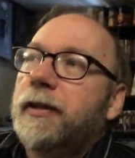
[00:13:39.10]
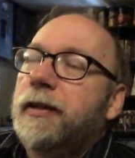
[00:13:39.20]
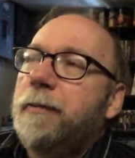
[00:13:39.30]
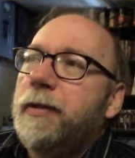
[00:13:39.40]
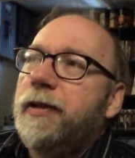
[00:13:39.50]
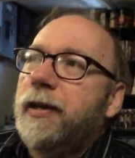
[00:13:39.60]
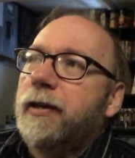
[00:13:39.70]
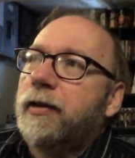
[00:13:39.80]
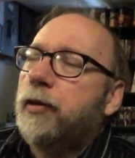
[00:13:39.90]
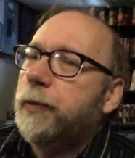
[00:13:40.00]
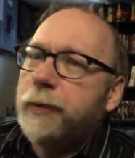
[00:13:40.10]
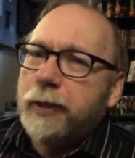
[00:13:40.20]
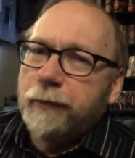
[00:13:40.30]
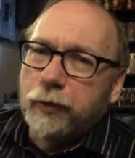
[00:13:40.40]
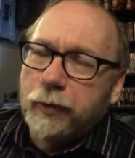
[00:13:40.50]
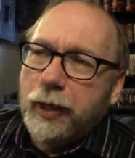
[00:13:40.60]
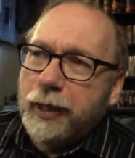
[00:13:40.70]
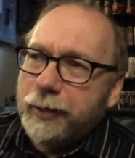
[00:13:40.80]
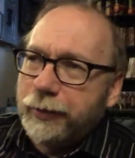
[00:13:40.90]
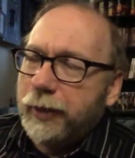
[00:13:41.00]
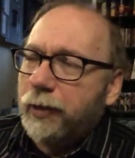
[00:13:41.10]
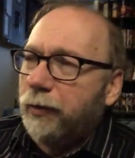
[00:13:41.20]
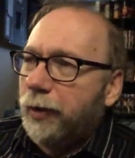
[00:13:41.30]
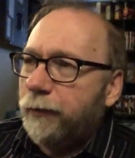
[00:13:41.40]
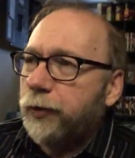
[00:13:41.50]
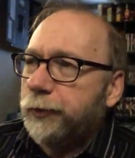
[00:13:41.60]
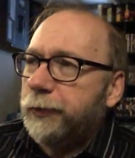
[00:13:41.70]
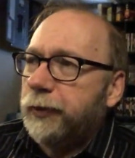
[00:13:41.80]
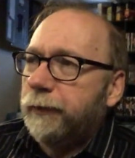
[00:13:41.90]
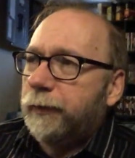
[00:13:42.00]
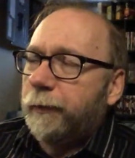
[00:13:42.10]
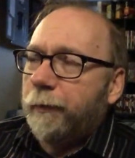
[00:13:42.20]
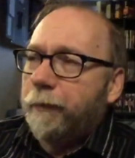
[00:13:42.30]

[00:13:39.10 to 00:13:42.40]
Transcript: Let me think. Christmas Evil, hands down. Love Christmas Evil.